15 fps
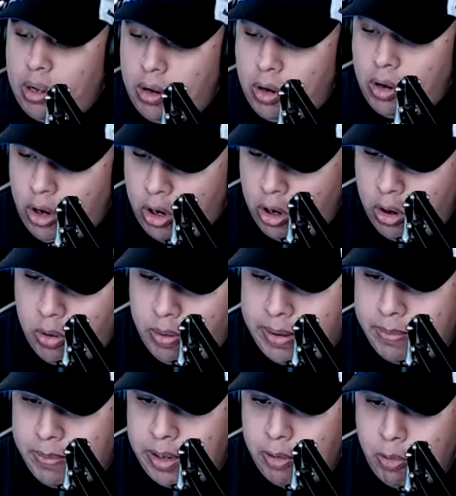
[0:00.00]
go
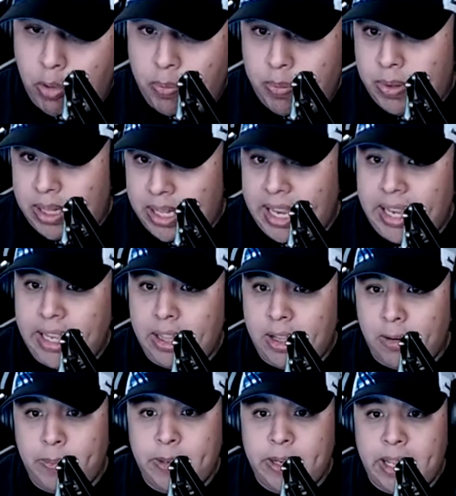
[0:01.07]
and they will play
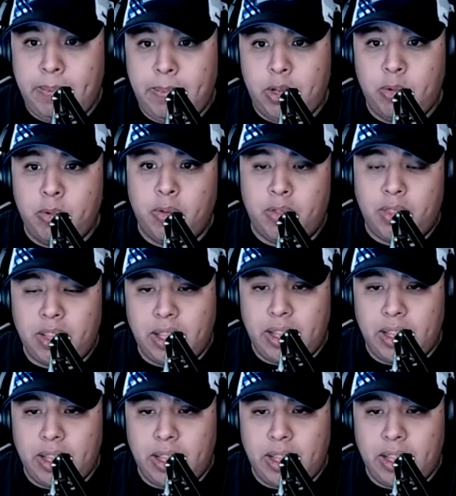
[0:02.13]
their debut